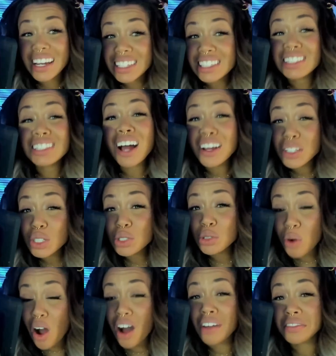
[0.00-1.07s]
And it's not
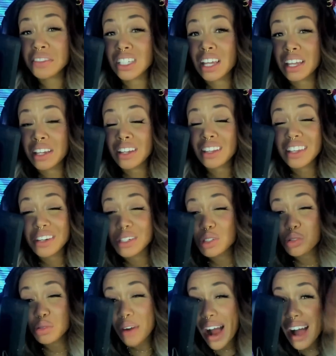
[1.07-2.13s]
too often that a
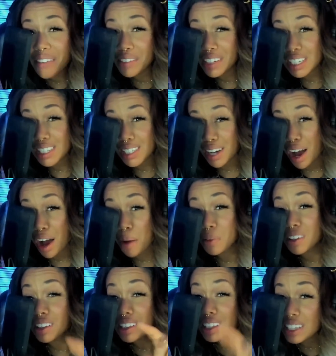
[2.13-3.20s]
traffic
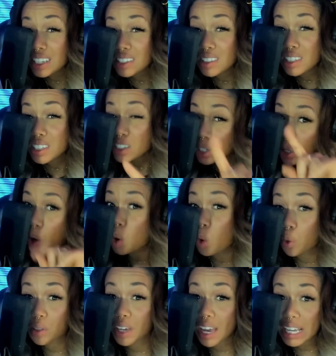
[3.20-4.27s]
stop leads to cold